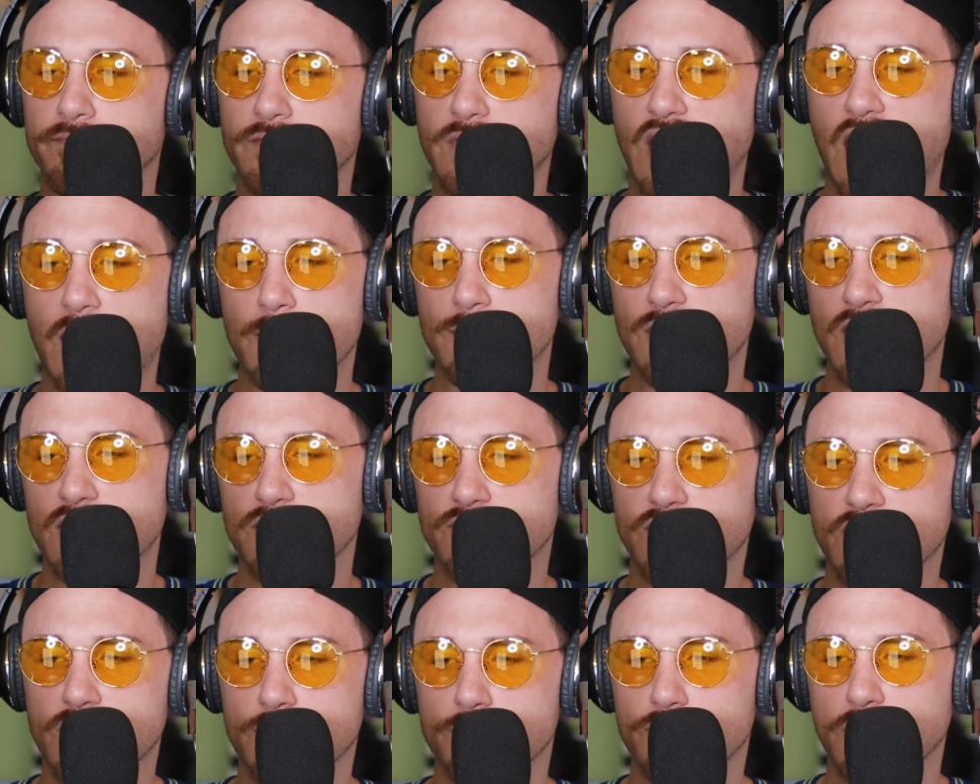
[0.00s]
I'm not even
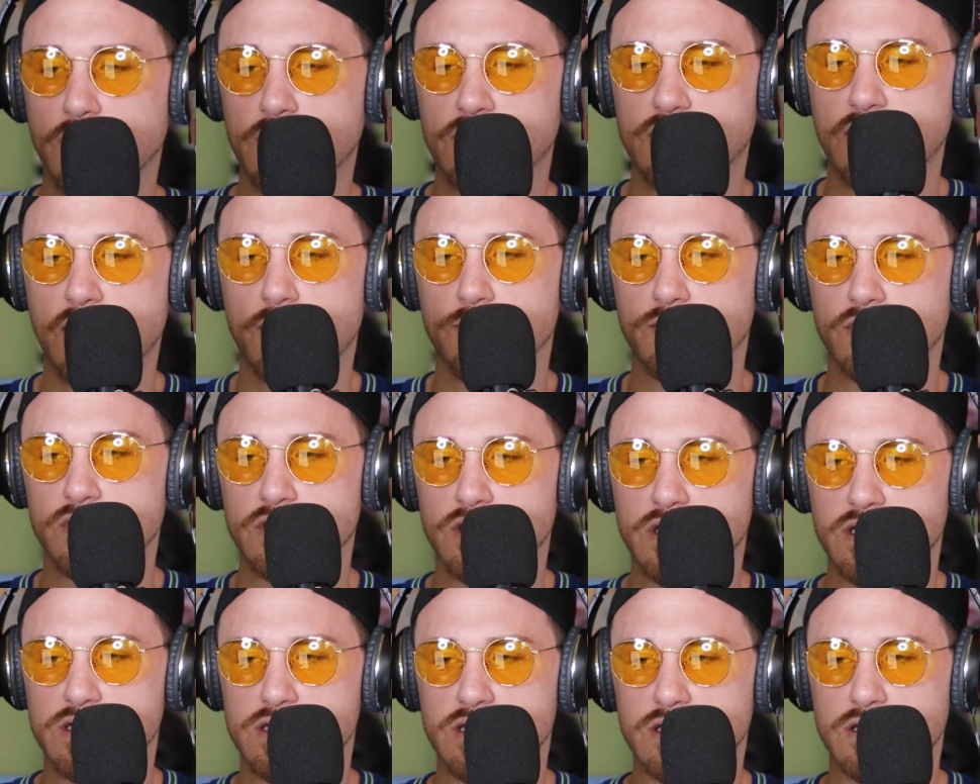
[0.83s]
going to pick that one
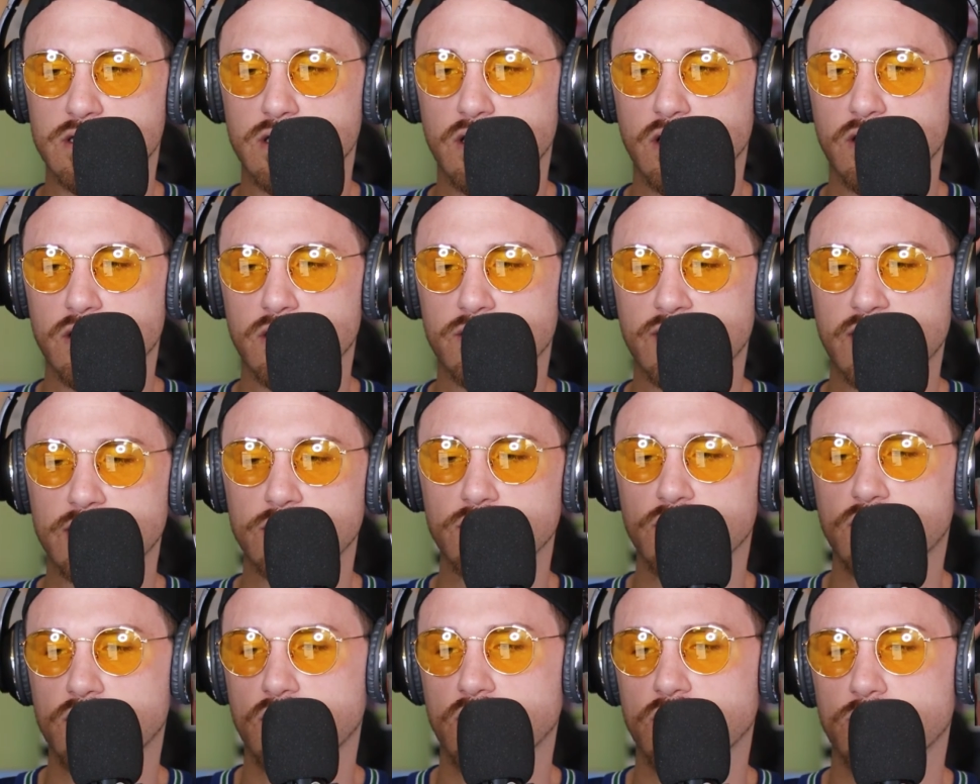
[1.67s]
because they
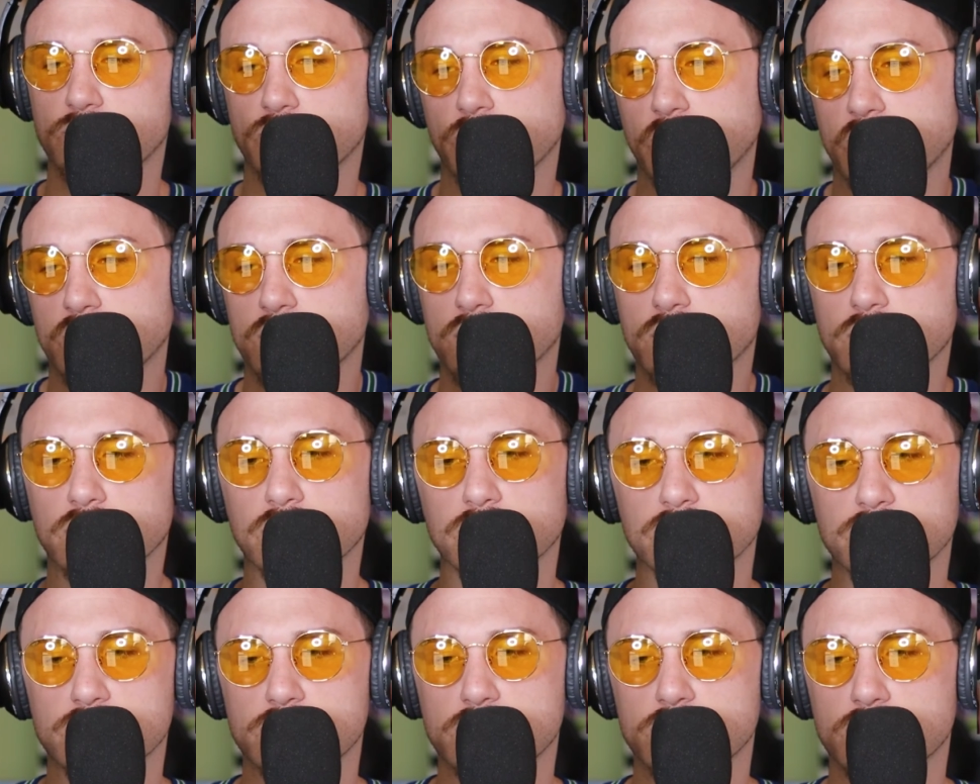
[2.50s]
look like ring
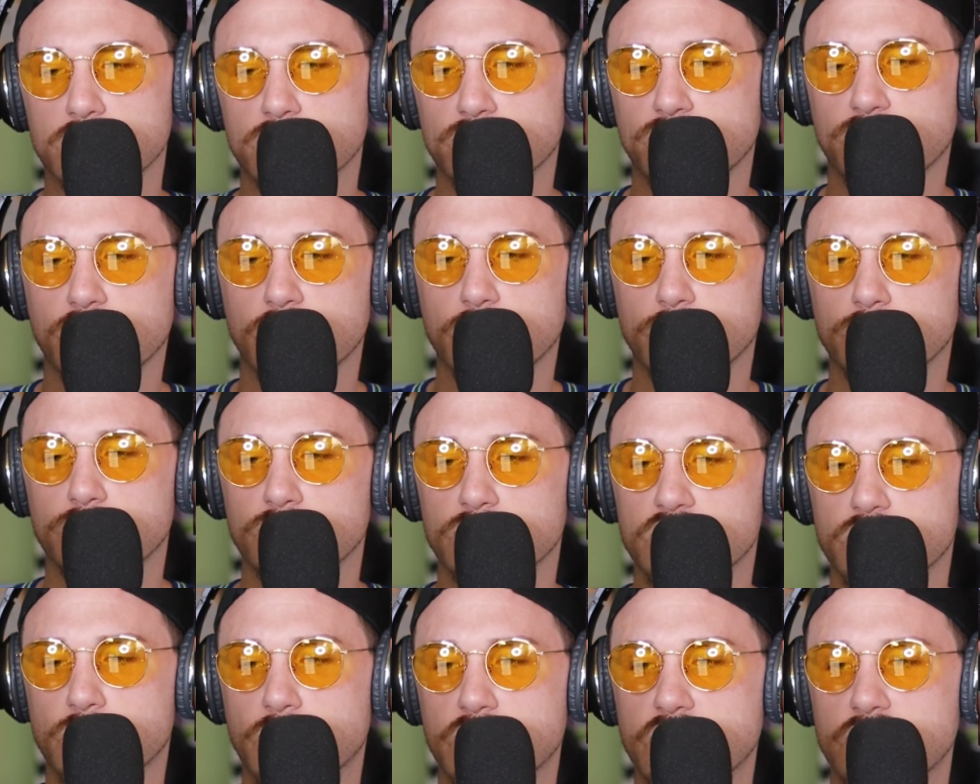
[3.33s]
girls from
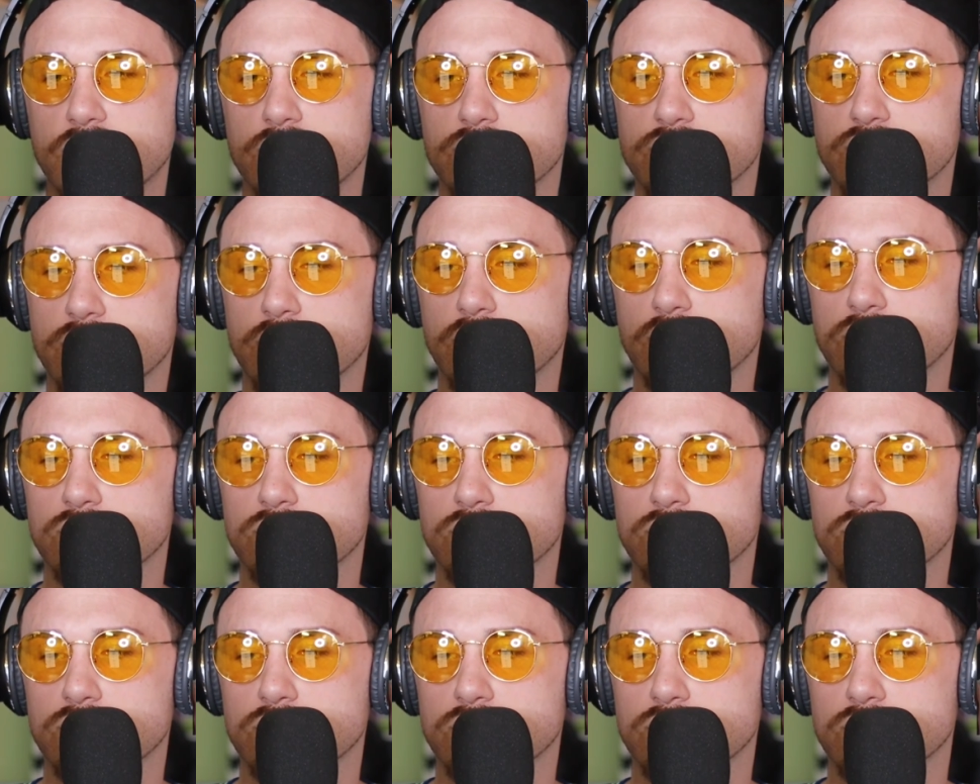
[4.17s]
20 years ago.